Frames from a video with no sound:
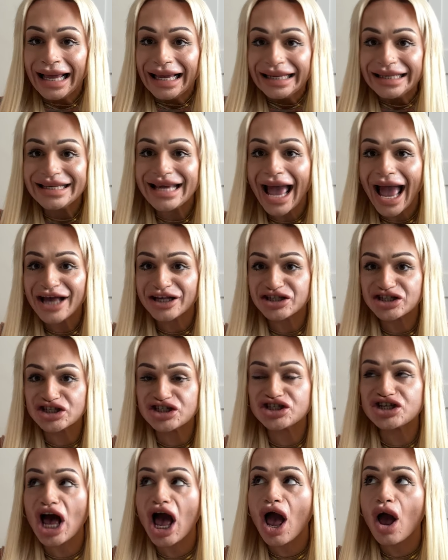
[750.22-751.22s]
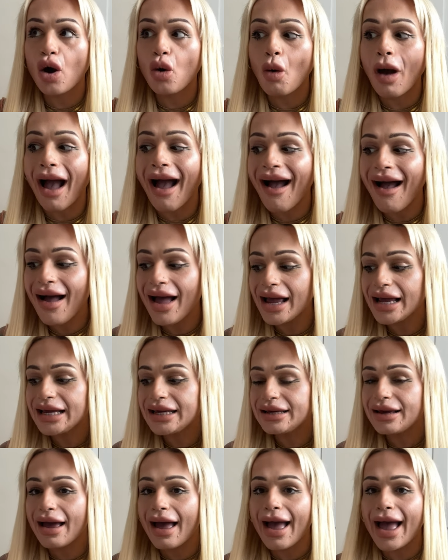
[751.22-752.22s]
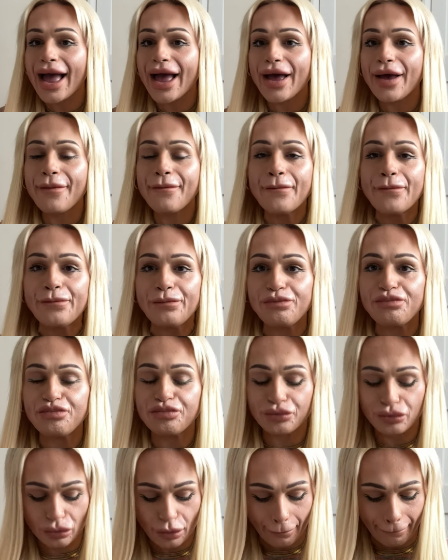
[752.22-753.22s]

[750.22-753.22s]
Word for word: Yes, yeah, so I, um,